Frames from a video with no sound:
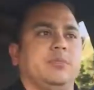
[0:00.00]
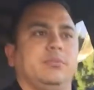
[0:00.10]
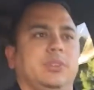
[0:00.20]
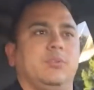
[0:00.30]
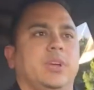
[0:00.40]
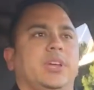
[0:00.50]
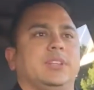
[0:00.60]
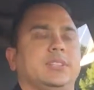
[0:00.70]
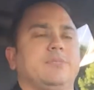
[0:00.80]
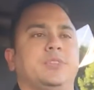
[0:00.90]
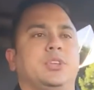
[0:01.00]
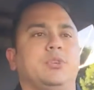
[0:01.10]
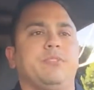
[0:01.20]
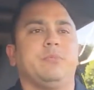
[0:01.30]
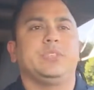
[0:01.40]
a little while, except for the
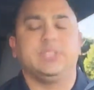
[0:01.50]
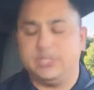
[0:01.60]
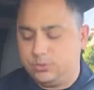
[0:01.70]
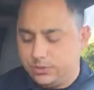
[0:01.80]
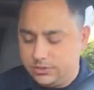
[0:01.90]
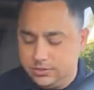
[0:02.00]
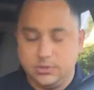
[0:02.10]
goofy mustache one.